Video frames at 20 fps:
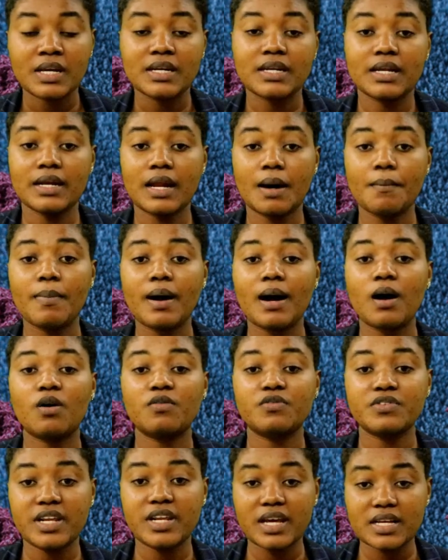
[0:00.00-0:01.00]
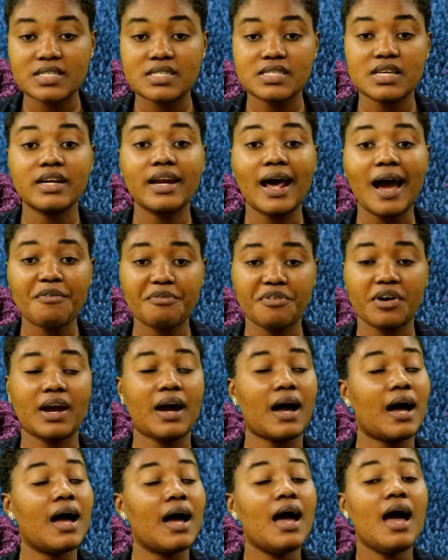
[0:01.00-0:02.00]
The number of deaths in
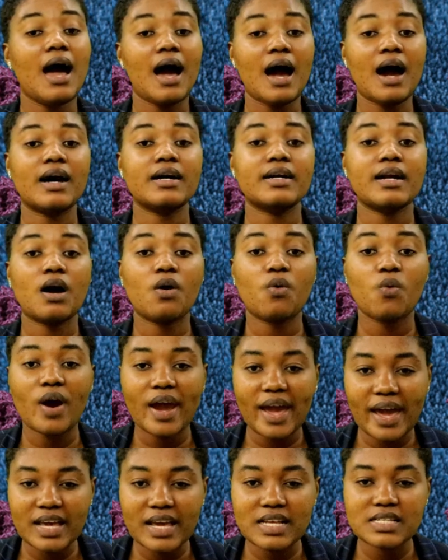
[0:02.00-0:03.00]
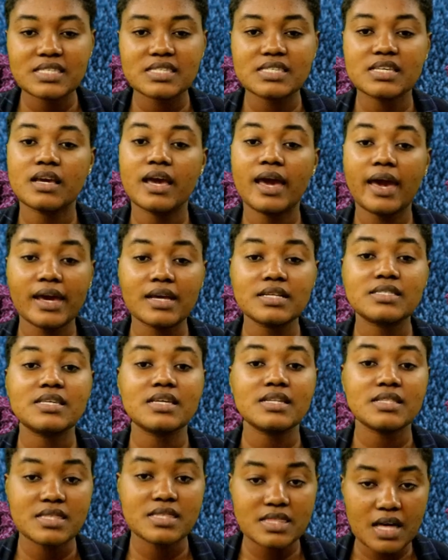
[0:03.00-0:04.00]
Africa are now
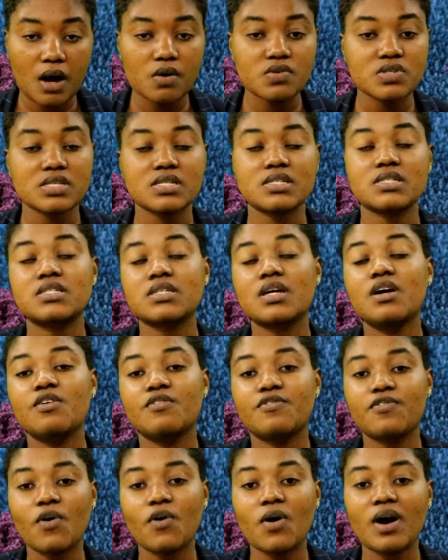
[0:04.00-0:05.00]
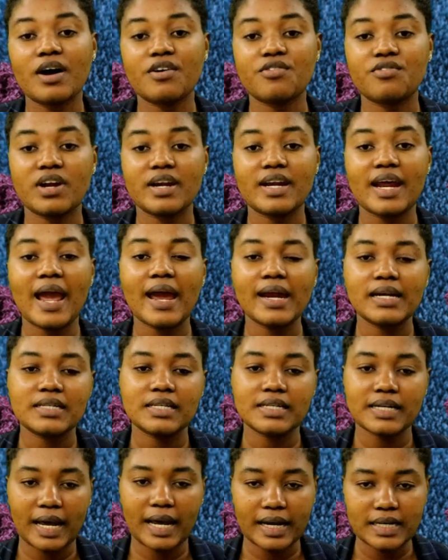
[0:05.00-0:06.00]

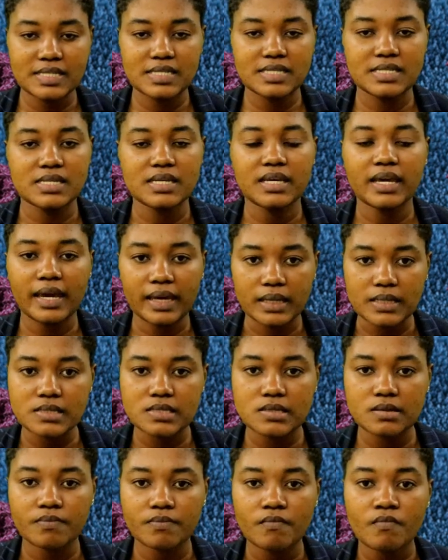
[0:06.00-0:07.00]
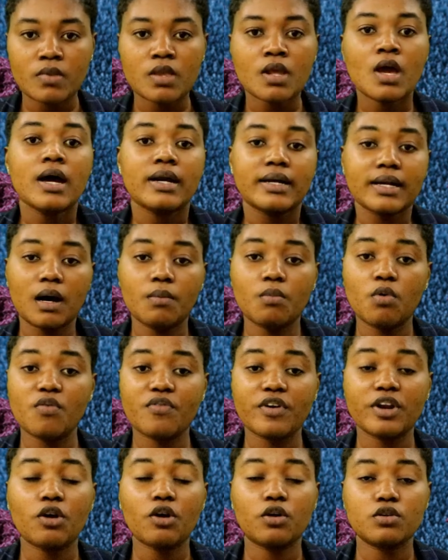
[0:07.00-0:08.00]
18,498. Now
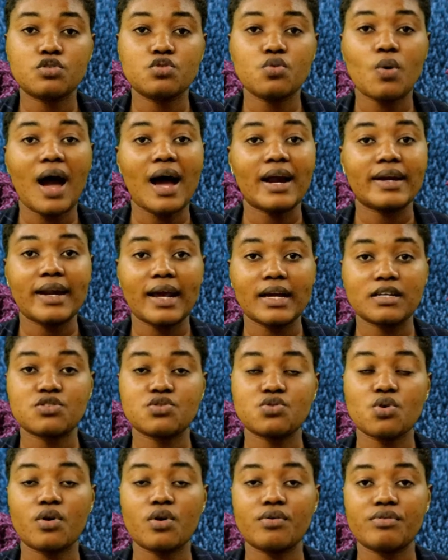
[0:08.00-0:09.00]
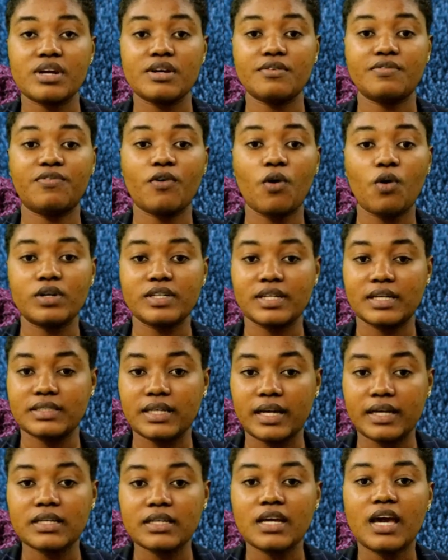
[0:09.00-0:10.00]
moving on to our next story for the
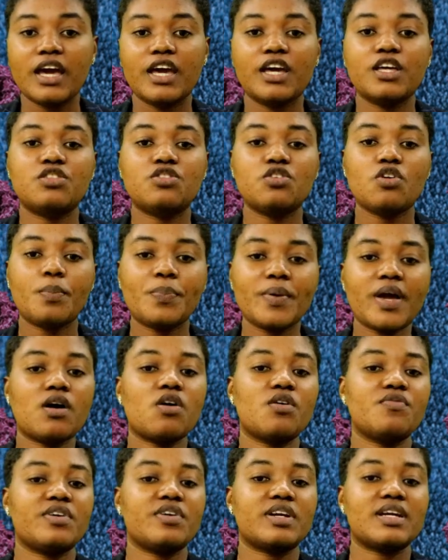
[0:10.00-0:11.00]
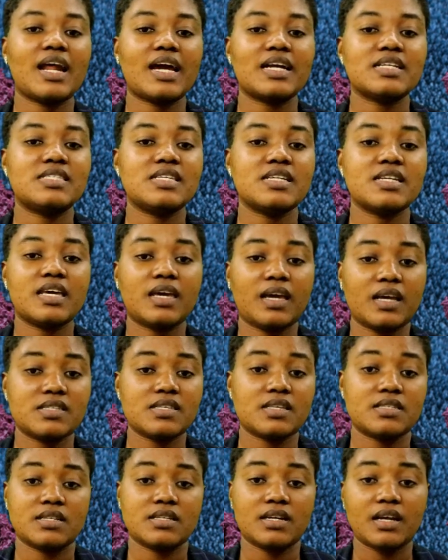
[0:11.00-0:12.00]
day. Ethiopia COVID-19
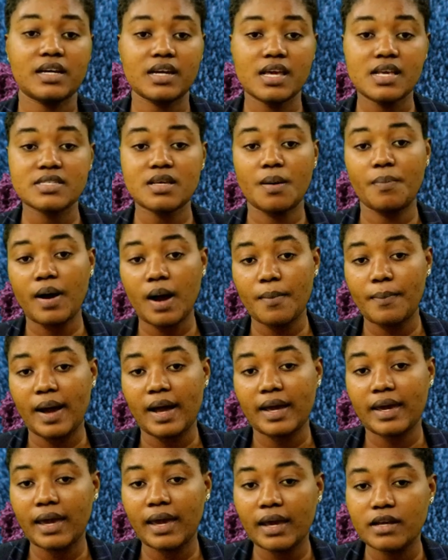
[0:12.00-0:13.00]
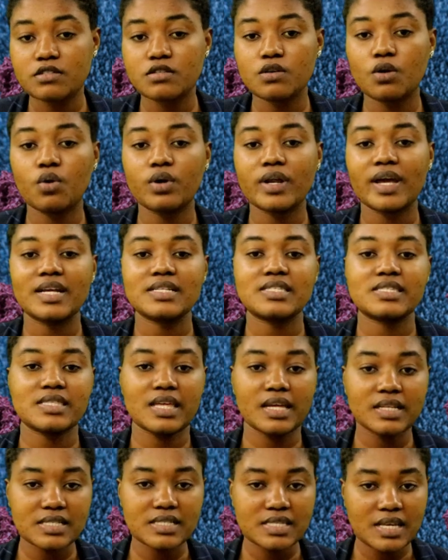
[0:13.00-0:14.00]
cases in Addis Ababa caseload hits
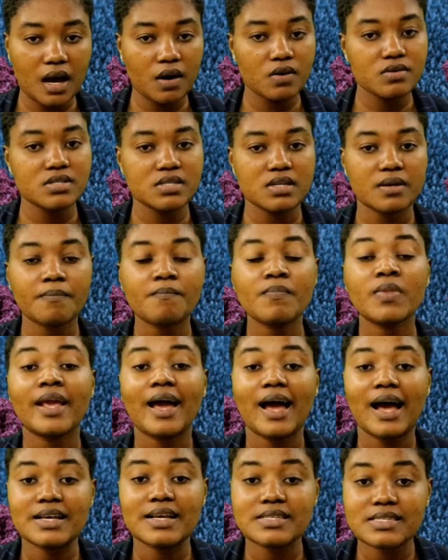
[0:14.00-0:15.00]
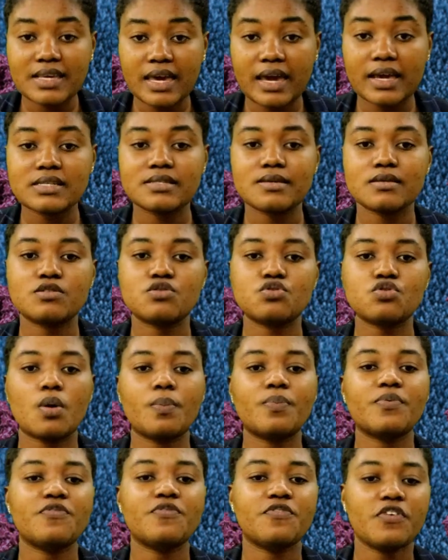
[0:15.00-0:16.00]
10,000 as cases
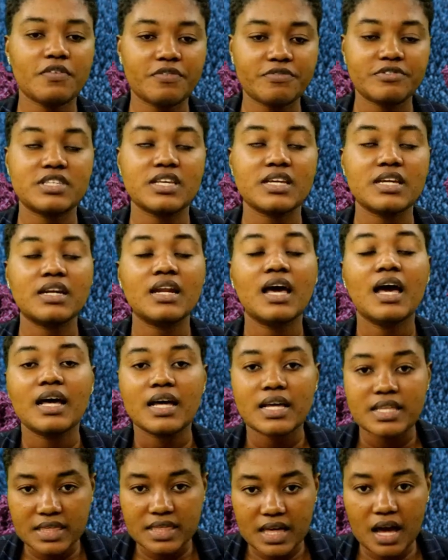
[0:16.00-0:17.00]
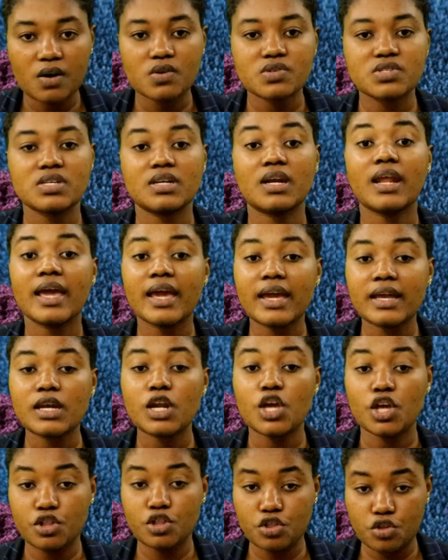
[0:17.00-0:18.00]
top 15,000
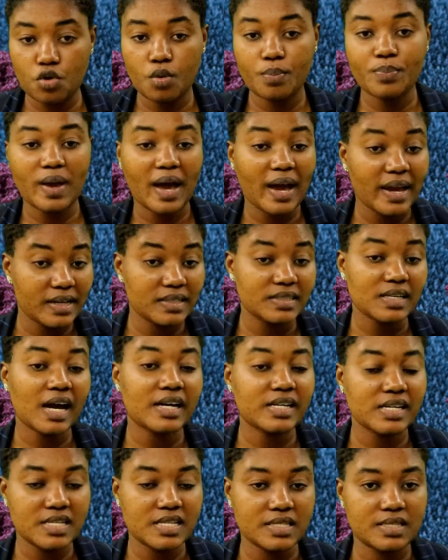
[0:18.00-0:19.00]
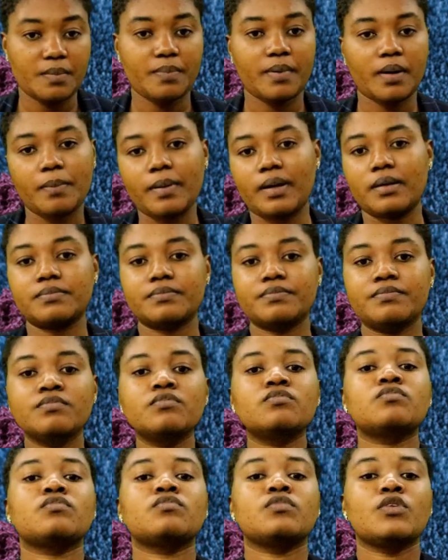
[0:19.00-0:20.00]
in Ethiopia and Addis Ababa.
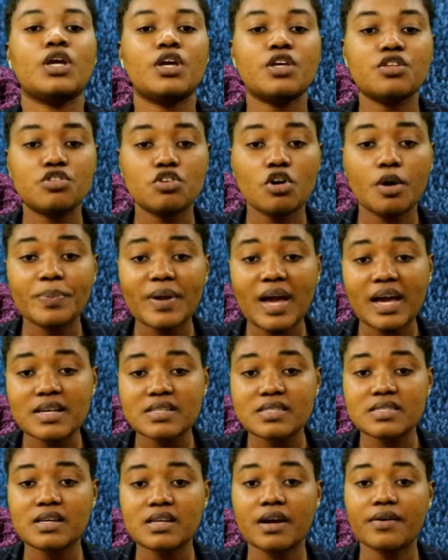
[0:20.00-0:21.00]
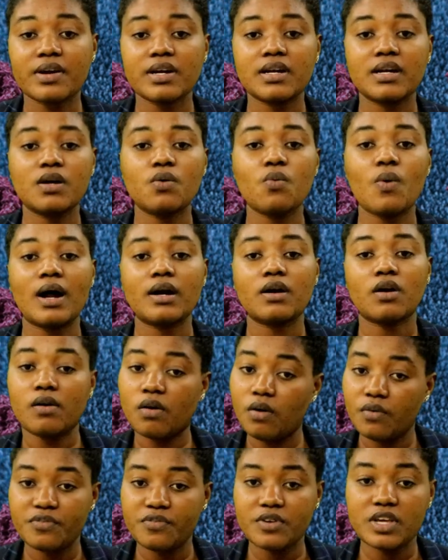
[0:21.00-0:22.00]
Ethiopia is currently one
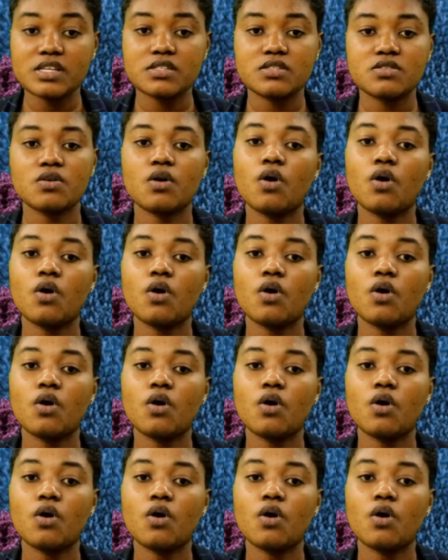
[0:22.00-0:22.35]
of East